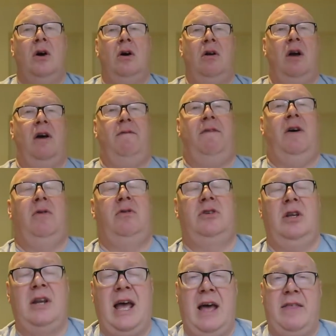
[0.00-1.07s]
Alright
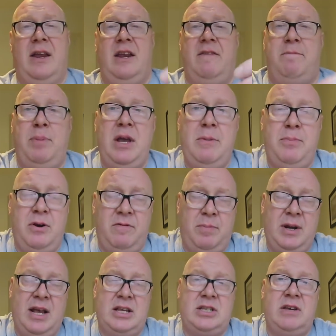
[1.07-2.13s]
folks, now then, if people have
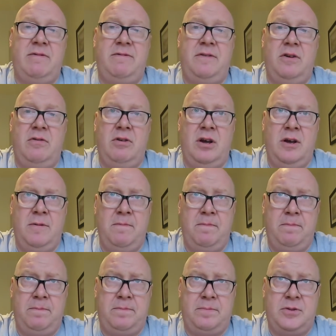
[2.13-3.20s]
been asking
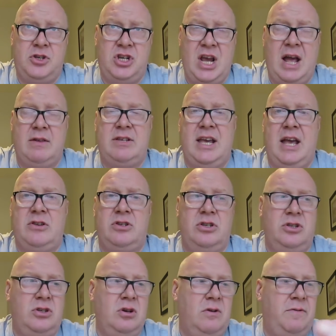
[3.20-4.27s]
for shout outs
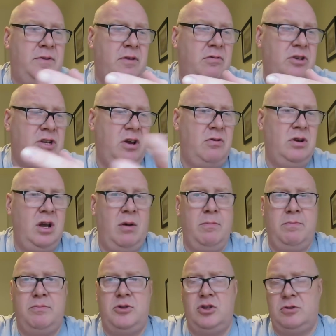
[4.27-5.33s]
and stuff, there is only,
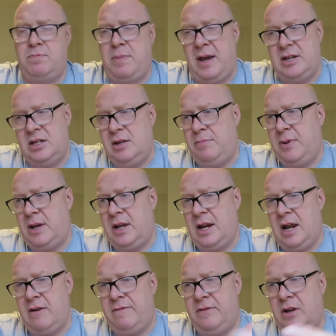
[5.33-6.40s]
I'm just basically
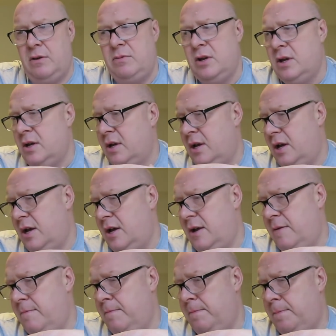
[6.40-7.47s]
picking out a few.
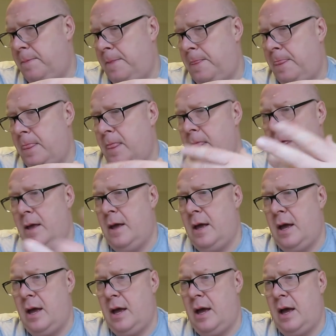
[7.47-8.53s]
And
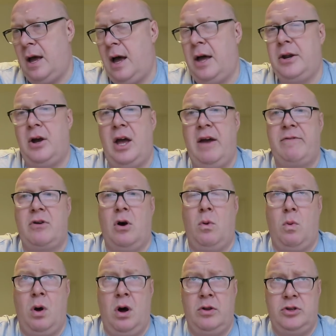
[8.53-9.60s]
I have
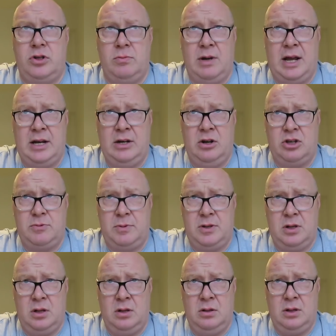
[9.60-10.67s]
got one, some lad in
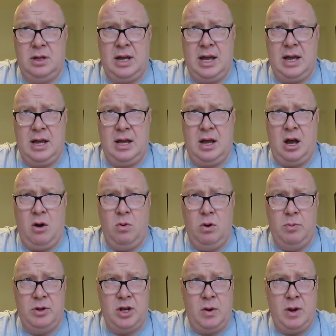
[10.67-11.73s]
hospital, I
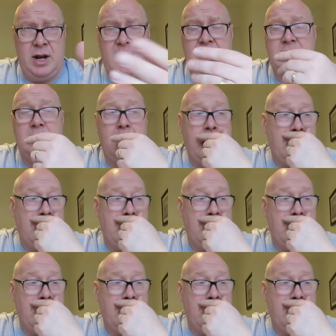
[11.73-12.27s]
will be doing his.